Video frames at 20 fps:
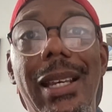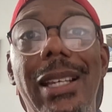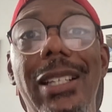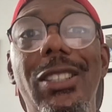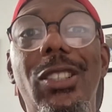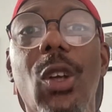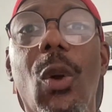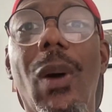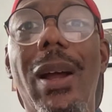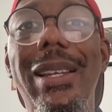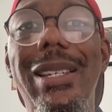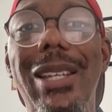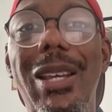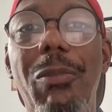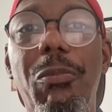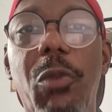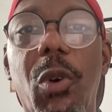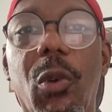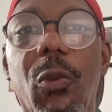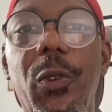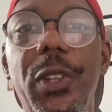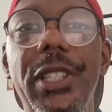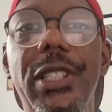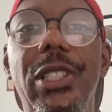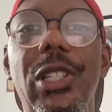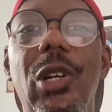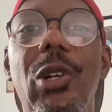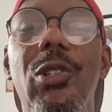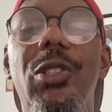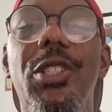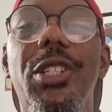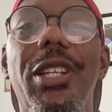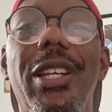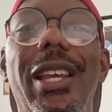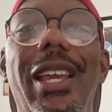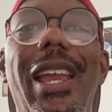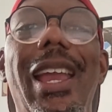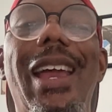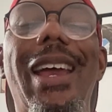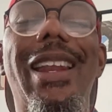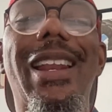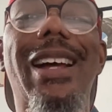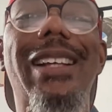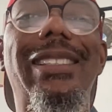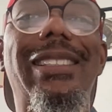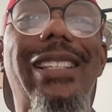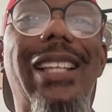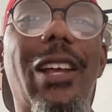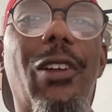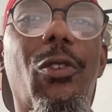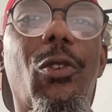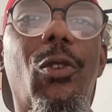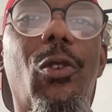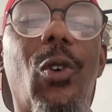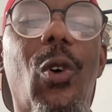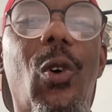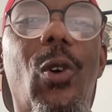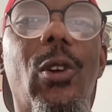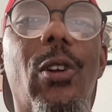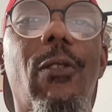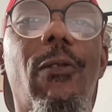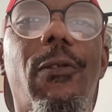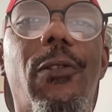So I did more research and I settled on a